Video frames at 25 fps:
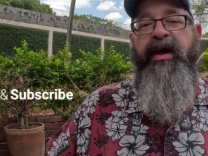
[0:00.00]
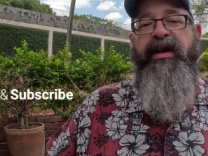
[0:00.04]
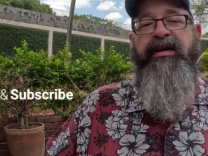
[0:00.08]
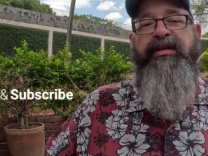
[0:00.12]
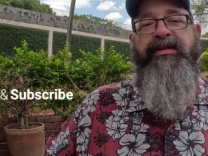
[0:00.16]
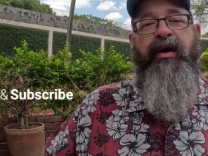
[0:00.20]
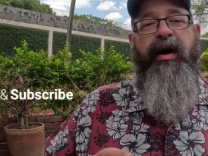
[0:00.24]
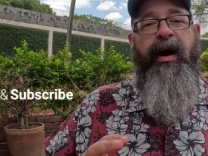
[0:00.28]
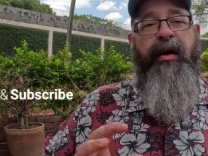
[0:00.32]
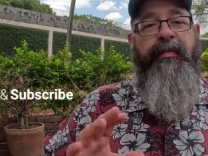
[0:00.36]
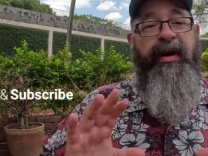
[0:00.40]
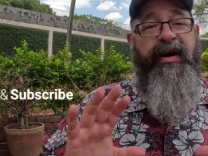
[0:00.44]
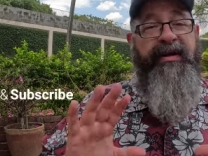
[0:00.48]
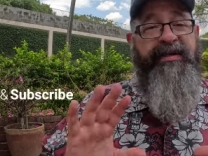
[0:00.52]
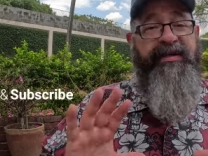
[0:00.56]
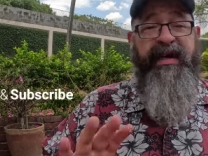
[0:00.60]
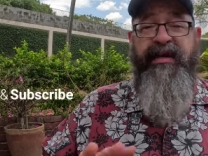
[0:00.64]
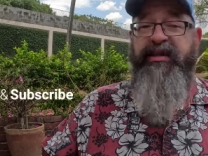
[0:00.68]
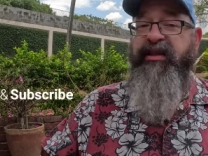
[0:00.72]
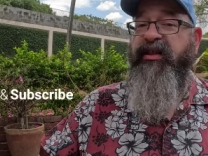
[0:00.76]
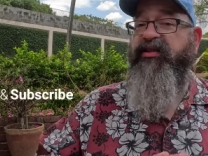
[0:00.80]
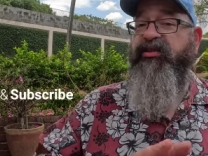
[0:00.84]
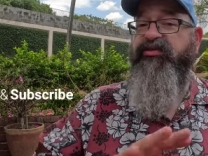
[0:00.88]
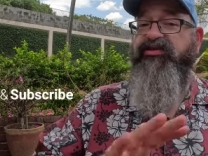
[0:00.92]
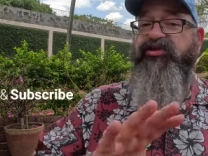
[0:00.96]
So I'm not
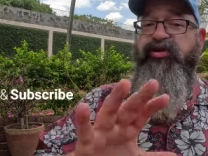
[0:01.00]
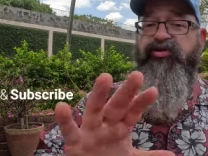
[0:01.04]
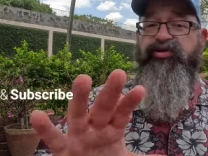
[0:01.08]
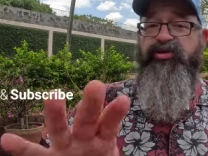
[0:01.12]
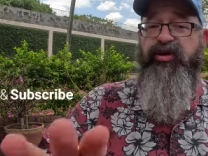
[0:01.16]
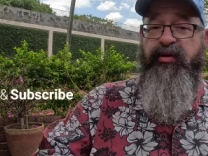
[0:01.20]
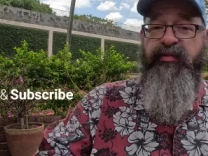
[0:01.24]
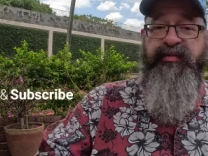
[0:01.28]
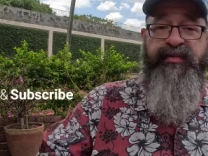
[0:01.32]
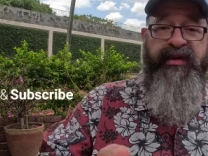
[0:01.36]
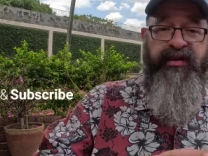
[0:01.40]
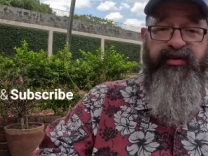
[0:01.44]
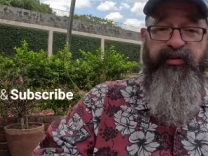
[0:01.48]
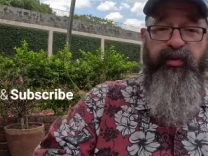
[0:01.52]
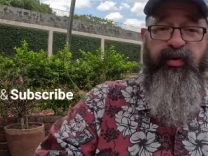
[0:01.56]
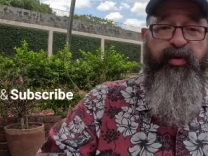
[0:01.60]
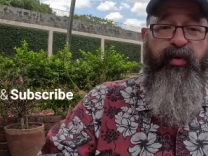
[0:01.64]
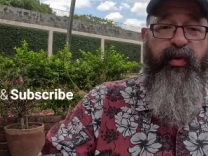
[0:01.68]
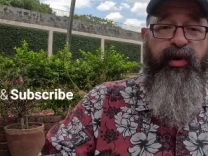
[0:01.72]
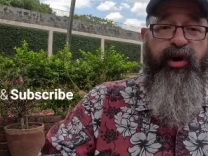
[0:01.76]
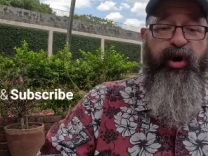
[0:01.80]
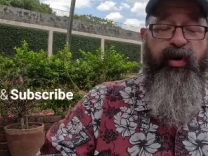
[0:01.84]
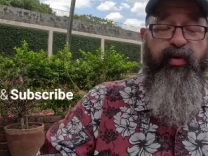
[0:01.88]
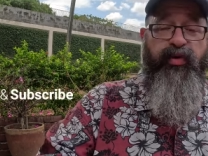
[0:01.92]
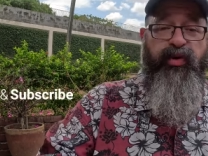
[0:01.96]
saying that there's no circumstance where you
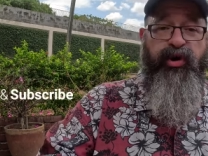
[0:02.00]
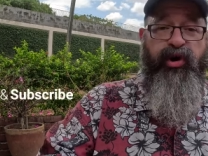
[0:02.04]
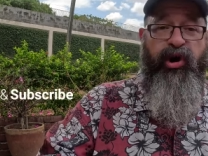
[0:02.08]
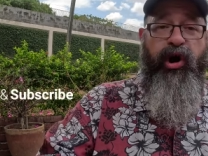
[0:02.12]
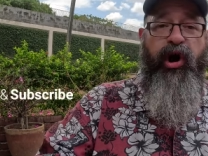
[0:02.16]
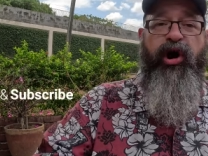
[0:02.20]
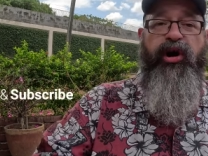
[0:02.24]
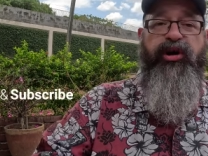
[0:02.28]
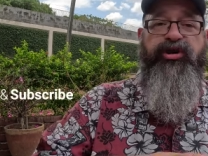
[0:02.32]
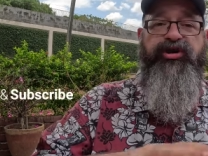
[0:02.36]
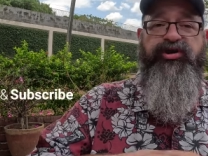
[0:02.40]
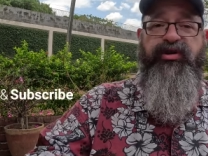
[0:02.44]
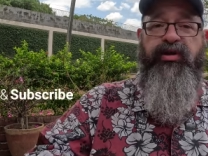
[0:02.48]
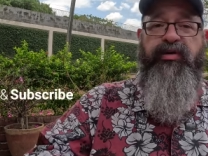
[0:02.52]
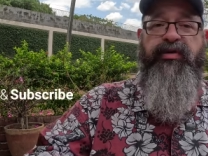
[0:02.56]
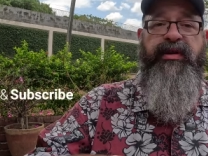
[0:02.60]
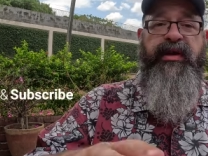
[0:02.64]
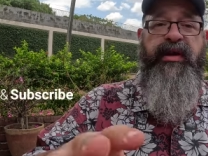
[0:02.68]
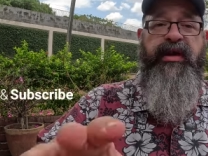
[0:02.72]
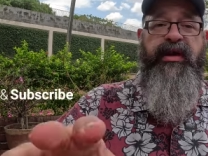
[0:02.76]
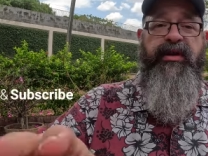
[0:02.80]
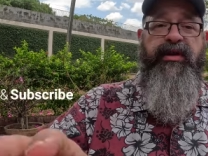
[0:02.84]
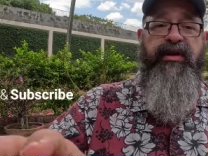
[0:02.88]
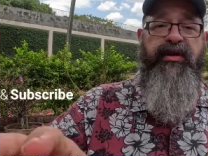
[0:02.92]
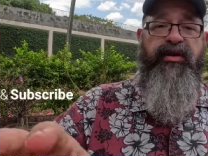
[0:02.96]
want to own a car.
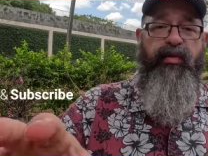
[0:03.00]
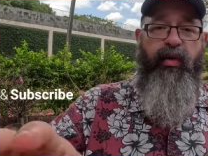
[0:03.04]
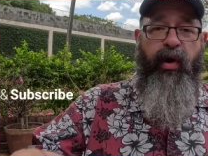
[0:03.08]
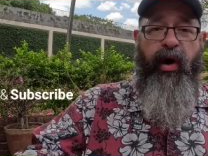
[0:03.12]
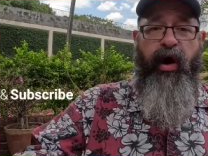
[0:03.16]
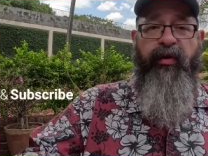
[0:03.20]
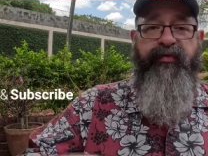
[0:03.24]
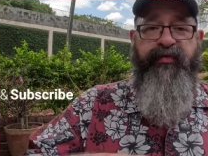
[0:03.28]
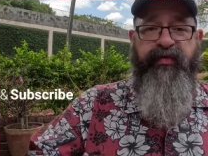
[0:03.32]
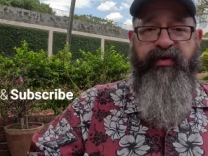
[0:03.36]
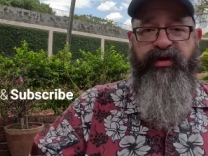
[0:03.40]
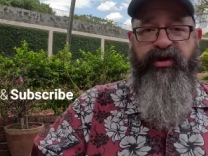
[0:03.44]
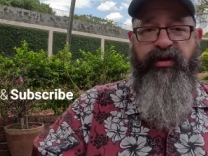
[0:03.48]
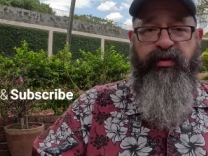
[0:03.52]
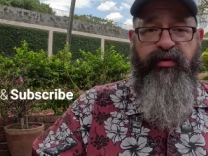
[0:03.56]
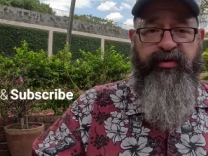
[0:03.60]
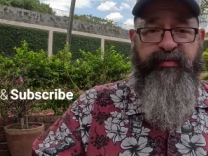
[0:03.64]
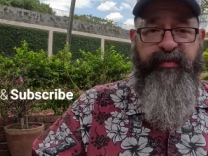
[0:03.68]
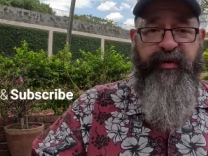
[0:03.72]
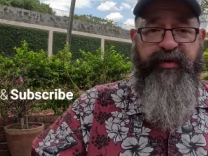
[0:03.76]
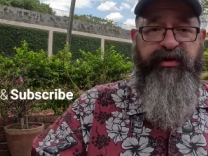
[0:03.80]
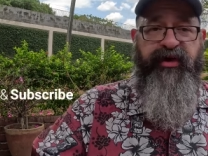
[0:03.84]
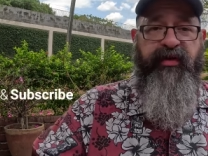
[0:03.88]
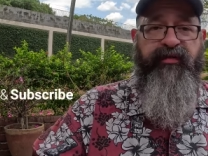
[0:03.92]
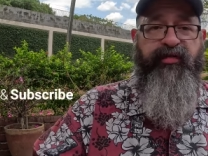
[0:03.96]
Certainly you often do,
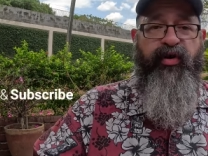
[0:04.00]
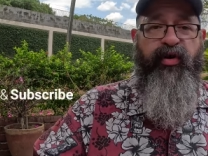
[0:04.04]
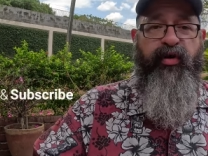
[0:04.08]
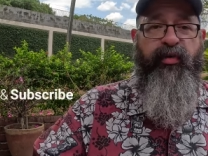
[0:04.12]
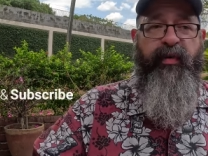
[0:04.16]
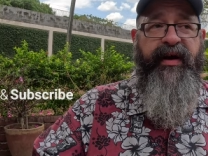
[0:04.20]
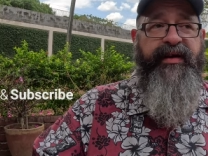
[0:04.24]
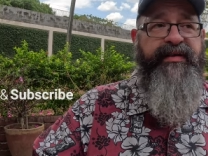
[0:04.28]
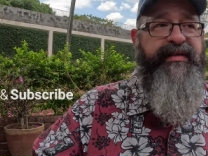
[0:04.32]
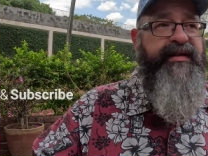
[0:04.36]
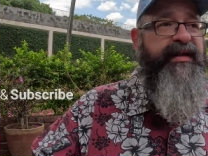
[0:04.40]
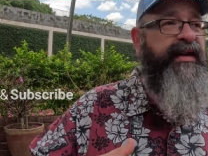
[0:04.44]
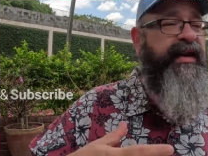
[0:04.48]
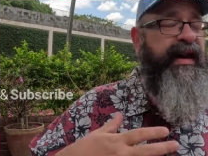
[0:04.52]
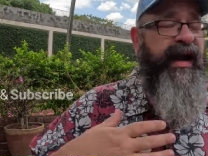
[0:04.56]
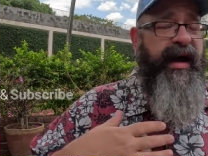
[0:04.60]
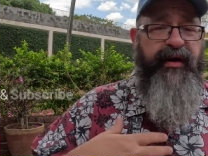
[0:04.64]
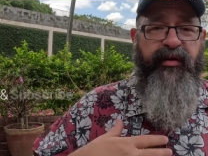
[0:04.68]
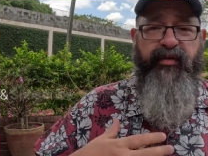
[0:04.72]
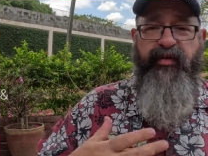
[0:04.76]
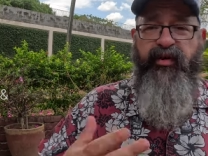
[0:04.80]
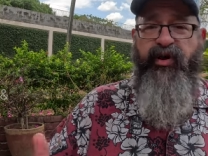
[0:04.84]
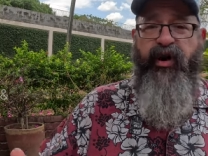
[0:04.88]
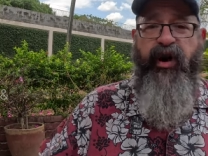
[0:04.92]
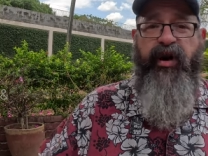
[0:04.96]
especially if you're a resident and I
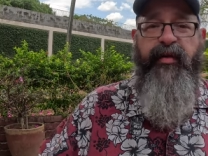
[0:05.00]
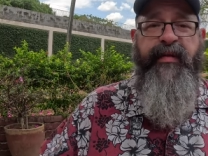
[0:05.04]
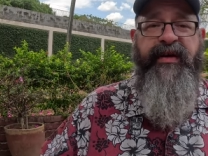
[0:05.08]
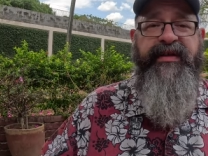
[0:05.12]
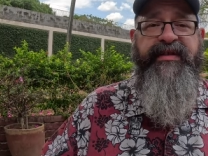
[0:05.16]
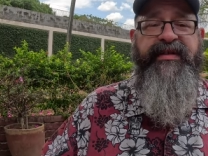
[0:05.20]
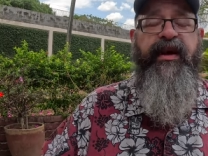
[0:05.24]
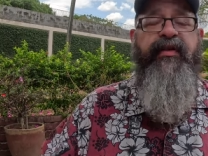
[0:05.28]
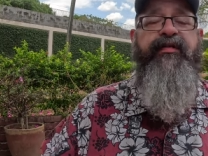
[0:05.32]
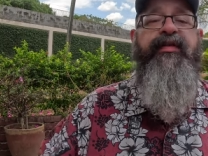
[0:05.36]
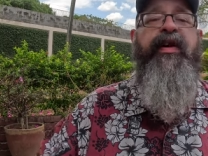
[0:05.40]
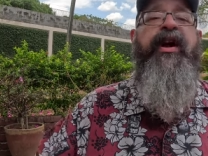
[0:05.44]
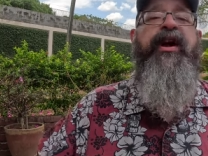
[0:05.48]
own a car myself.